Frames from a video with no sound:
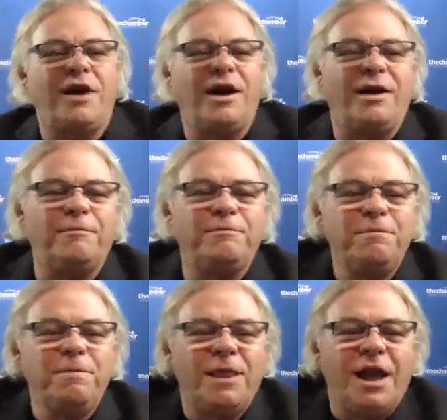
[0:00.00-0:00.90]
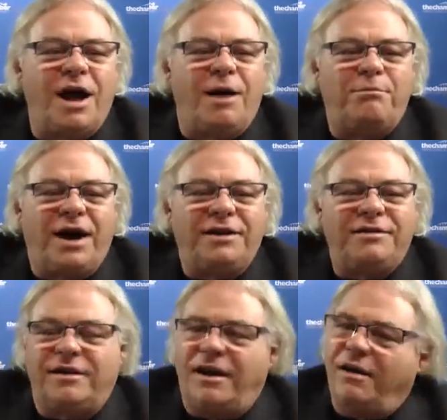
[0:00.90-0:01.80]
But
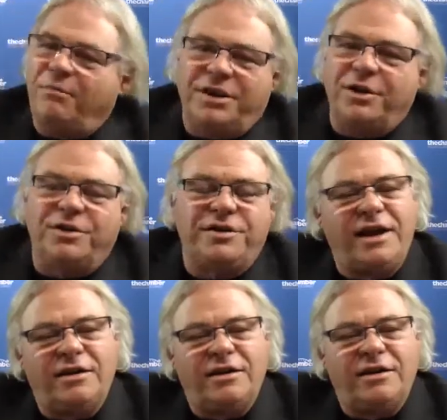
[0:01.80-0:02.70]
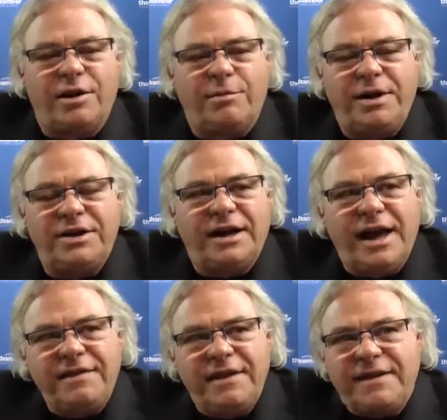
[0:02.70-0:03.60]
they're entitled to their opinion.
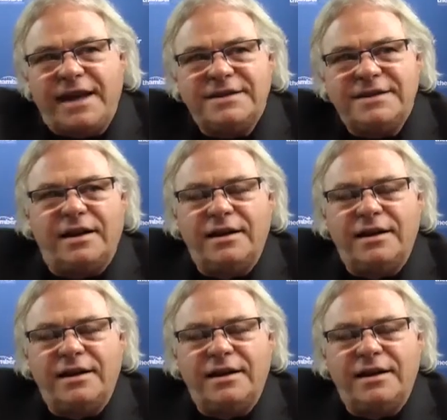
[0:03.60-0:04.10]
I think that's a